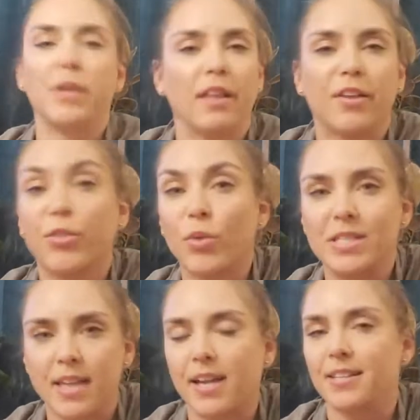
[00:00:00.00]
like 3
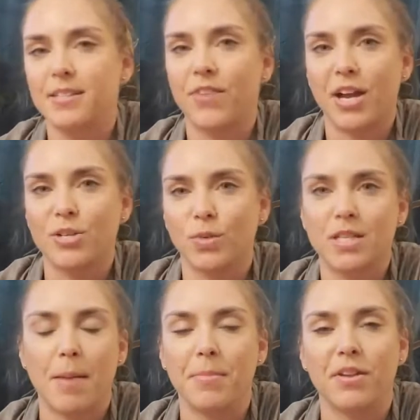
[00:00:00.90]
seconds of actual
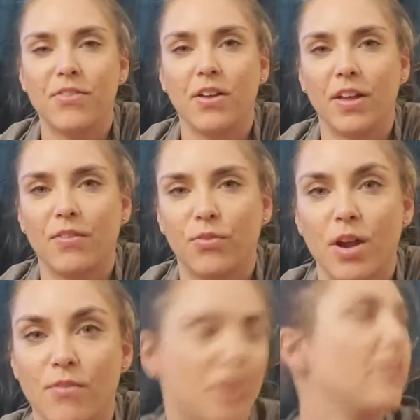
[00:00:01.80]
time, but it felt like
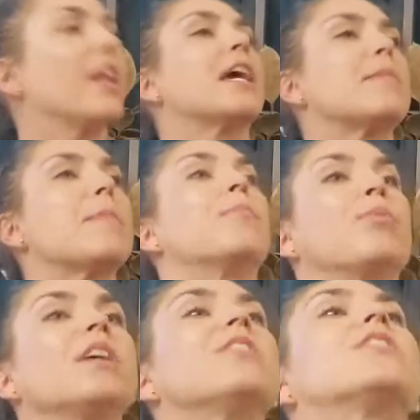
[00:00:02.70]
forever. And then I came up and
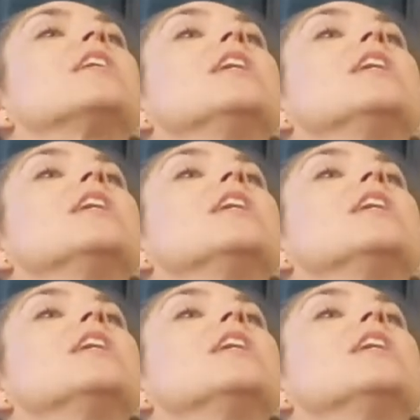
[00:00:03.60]
breathed,